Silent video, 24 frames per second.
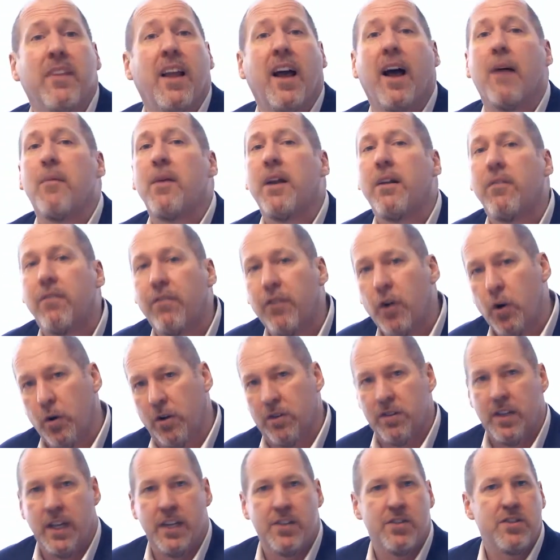I mean,
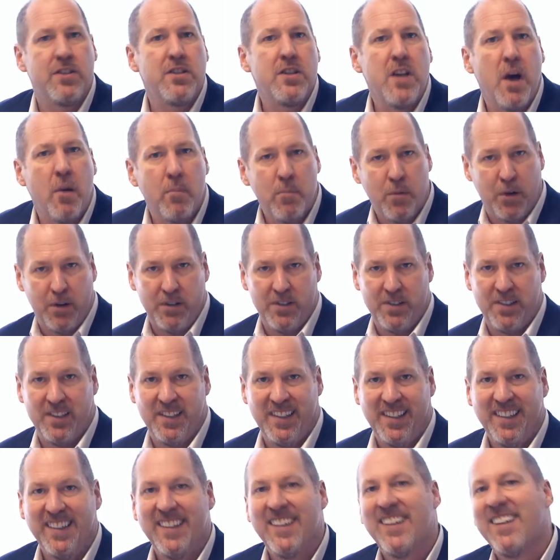folks, it's numbers.
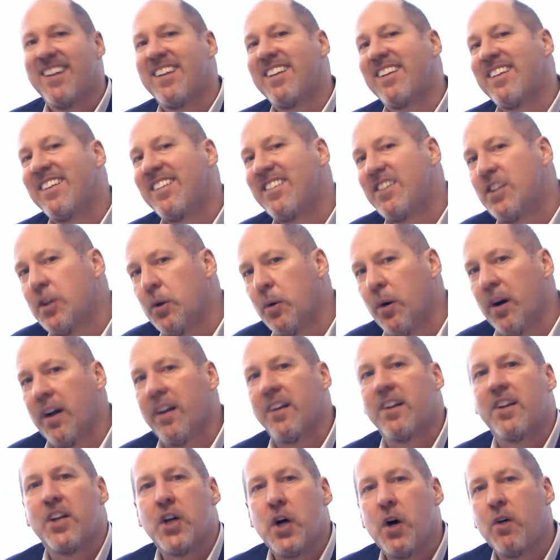Do
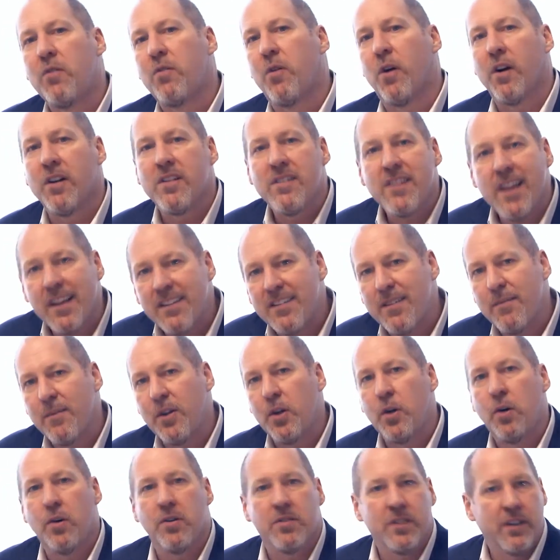it. Go for it. Set some
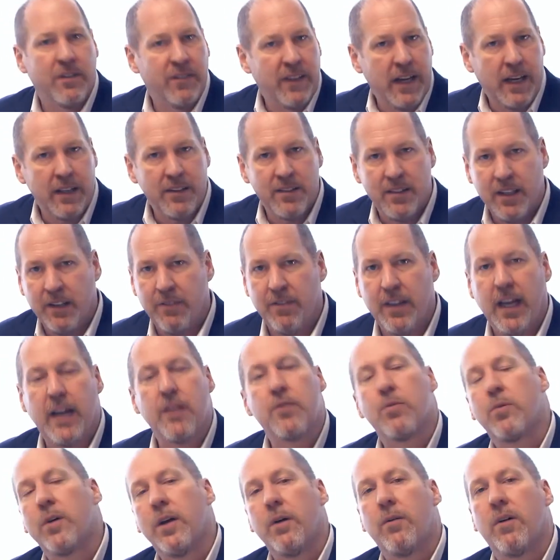goals. If that's
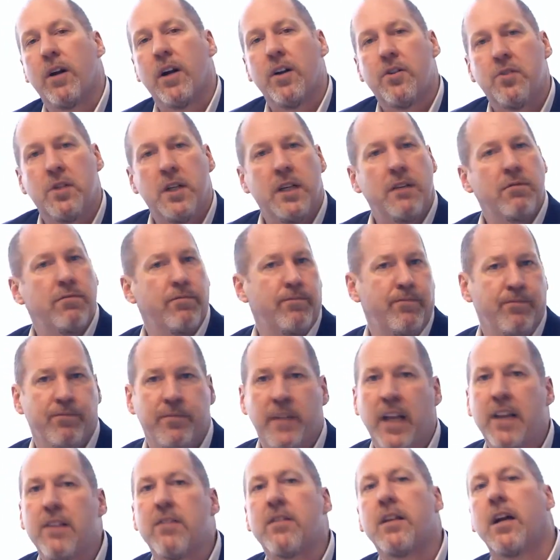what you want to achieve,
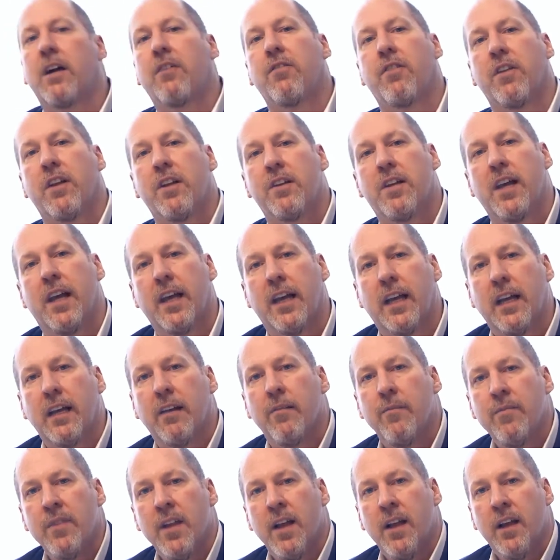it's there for the taking.
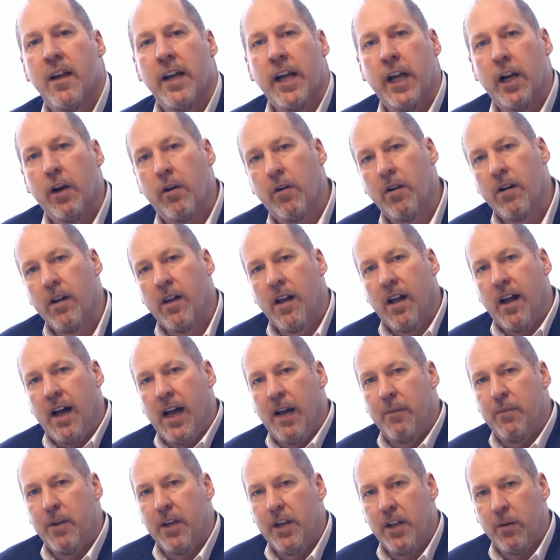You know,
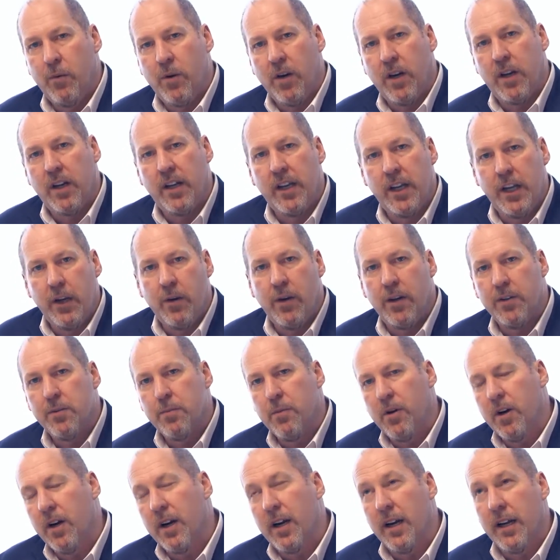I've been working the U.S.
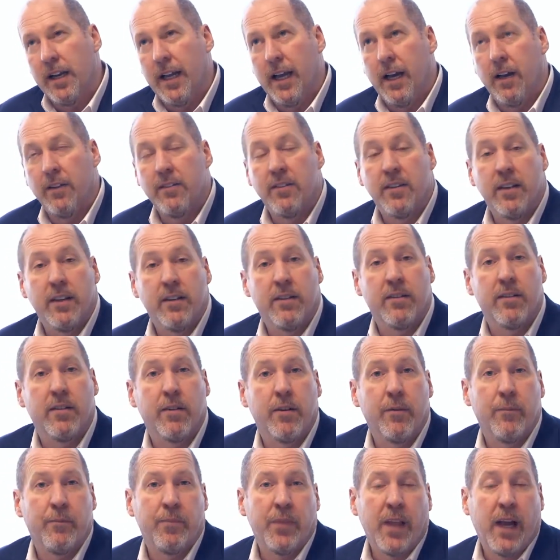market now since,
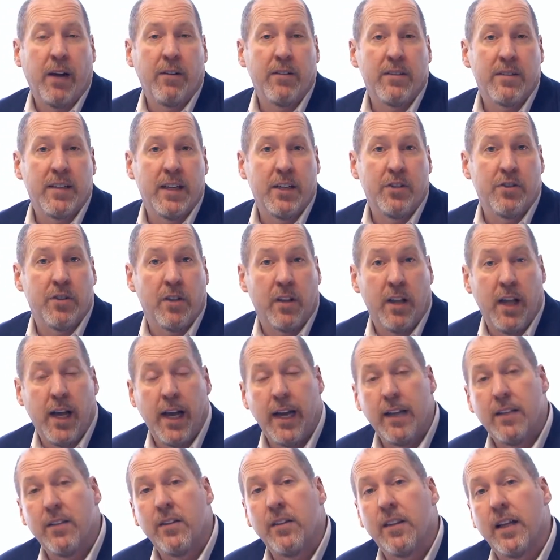I would say,
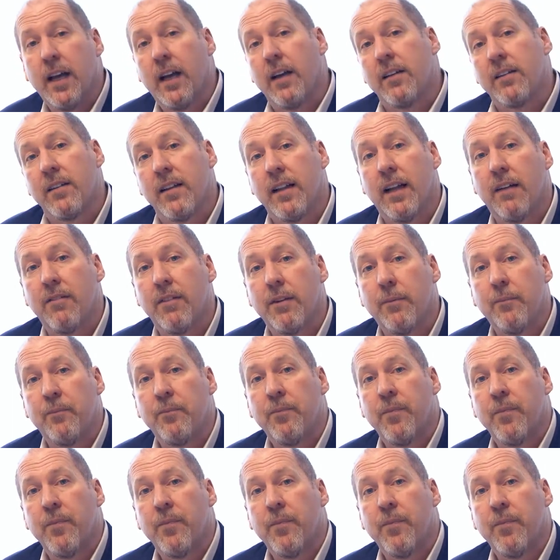July 2011.